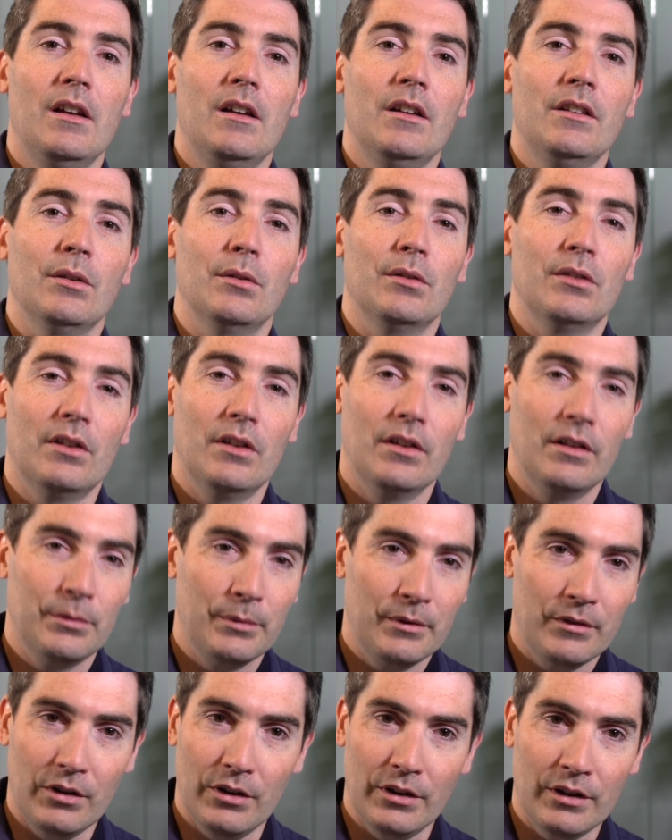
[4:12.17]
So as long as
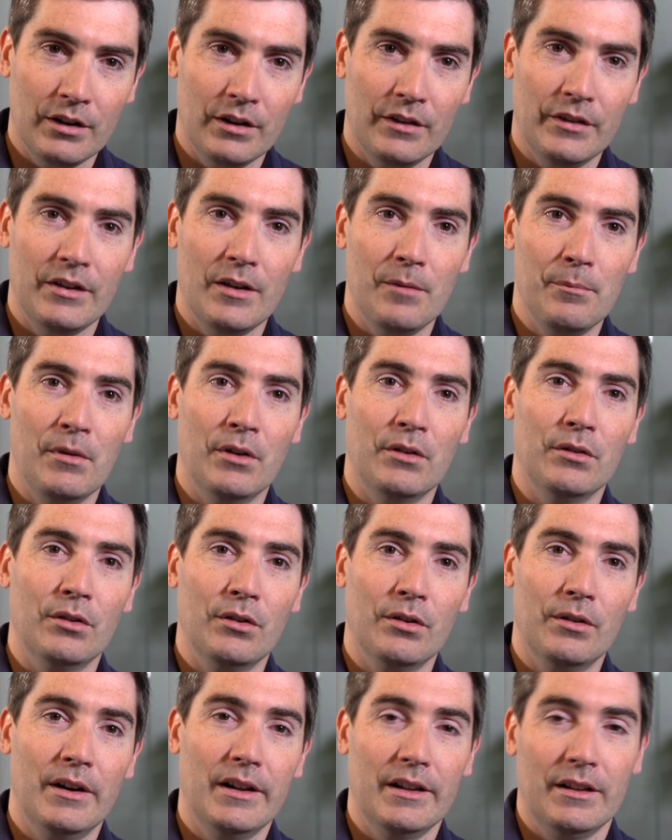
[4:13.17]
we've got the content model
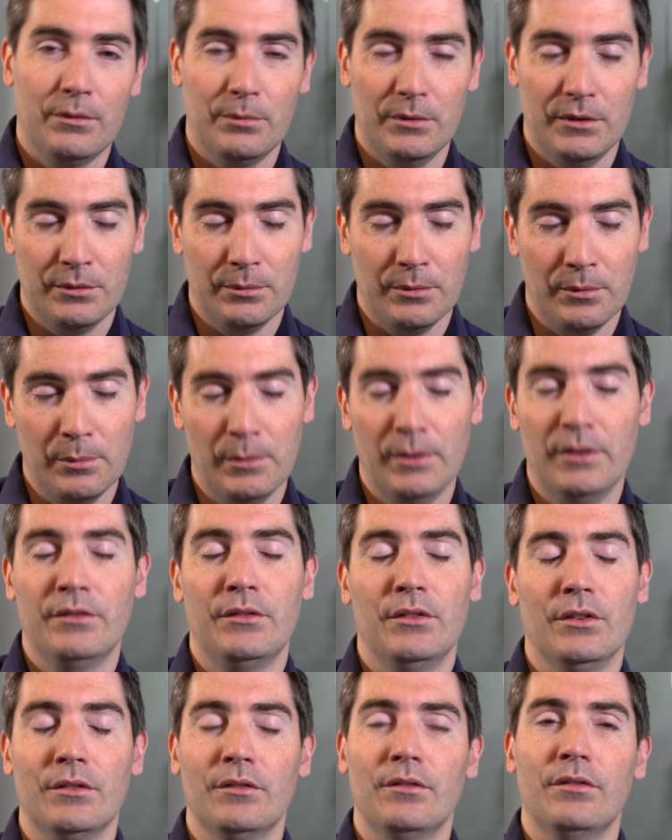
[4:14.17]
correct, which we will have
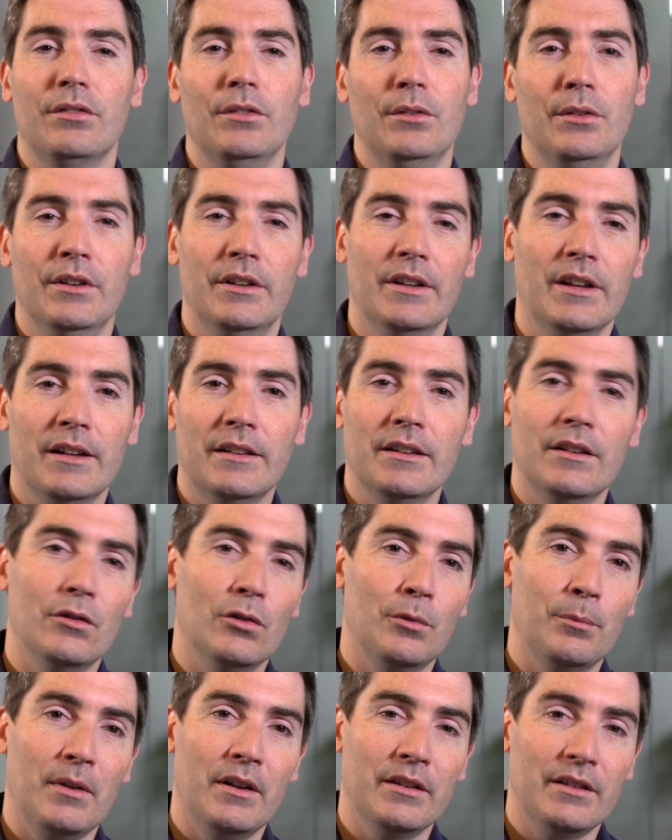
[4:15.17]
done through the data
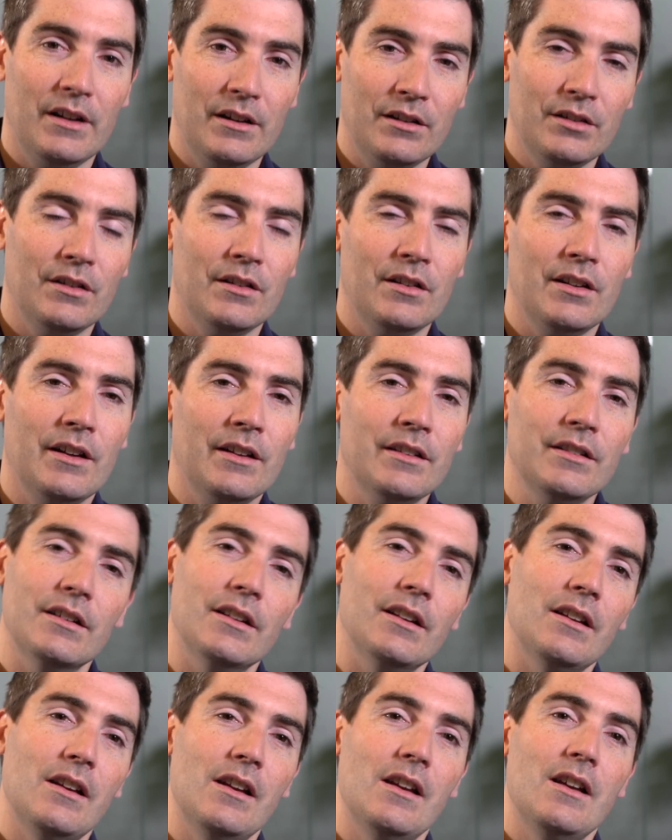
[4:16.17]
normalization task,
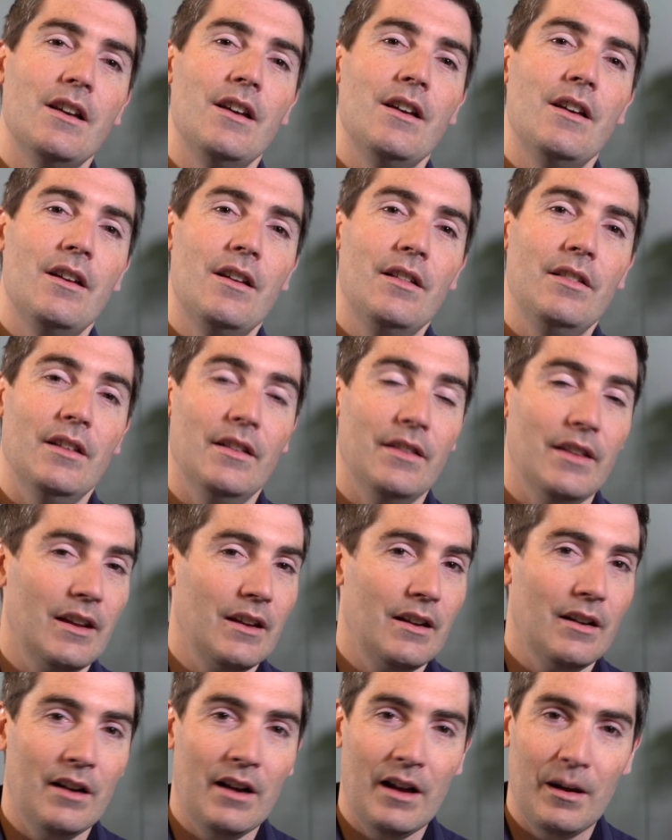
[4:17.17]
then they
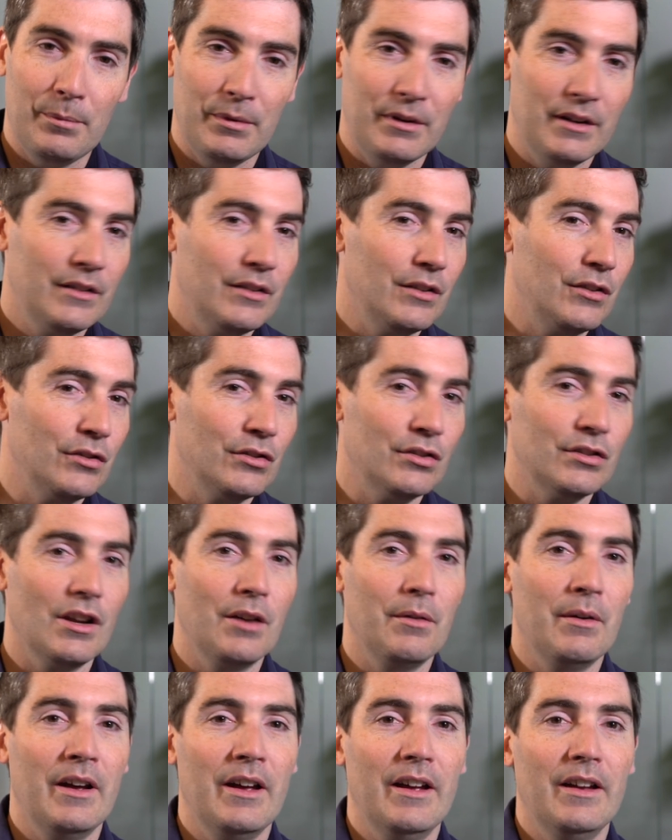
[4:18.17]
are happy to just
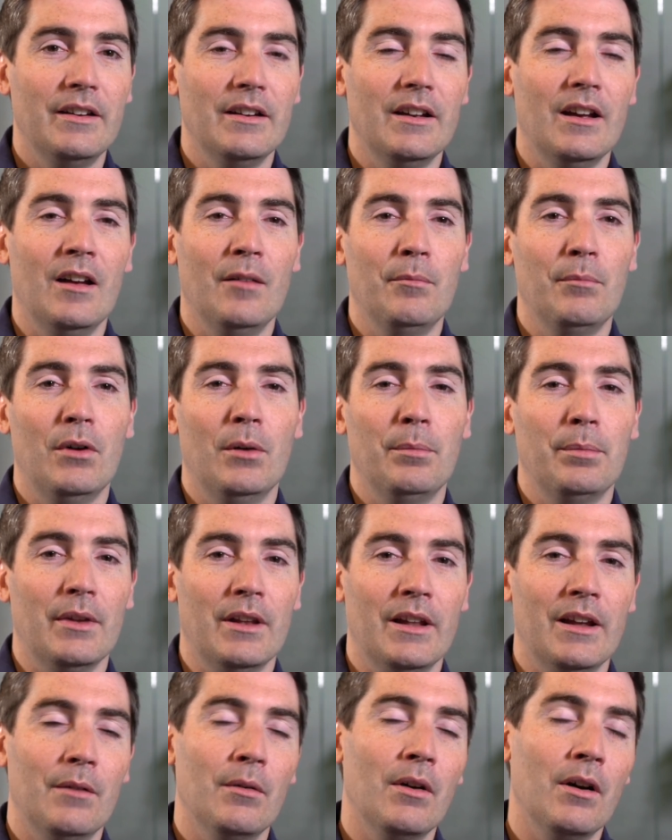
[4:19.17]
go ahead and
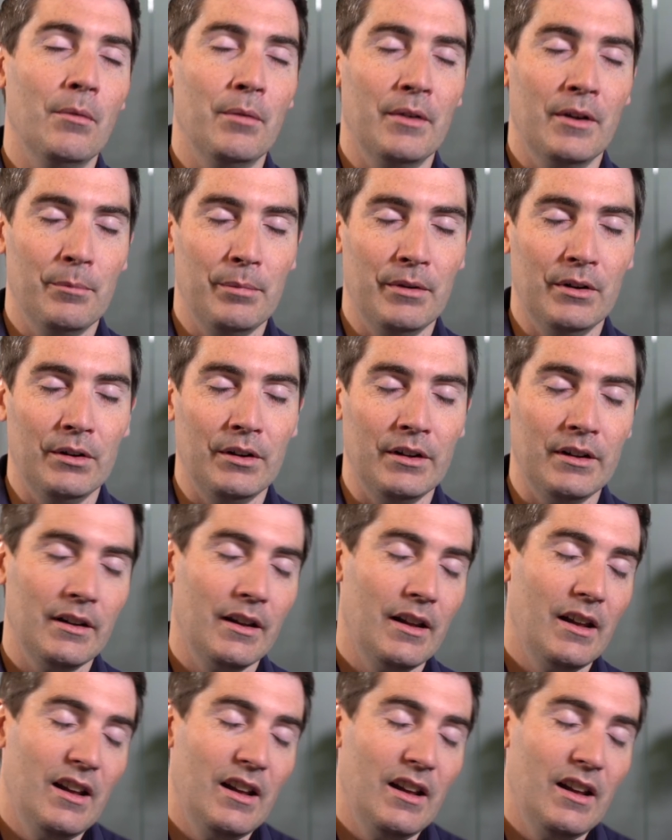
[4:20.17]
populate while we are building.